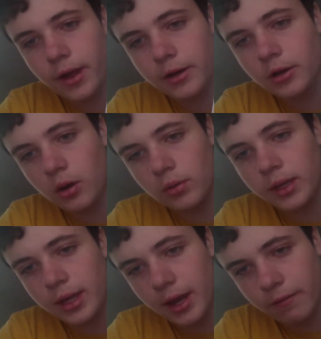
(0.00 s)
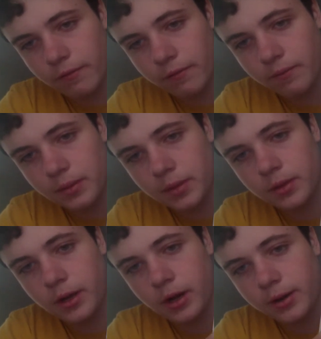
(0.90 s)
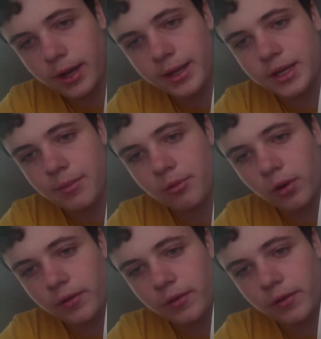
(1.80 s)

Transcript: and only if there are K times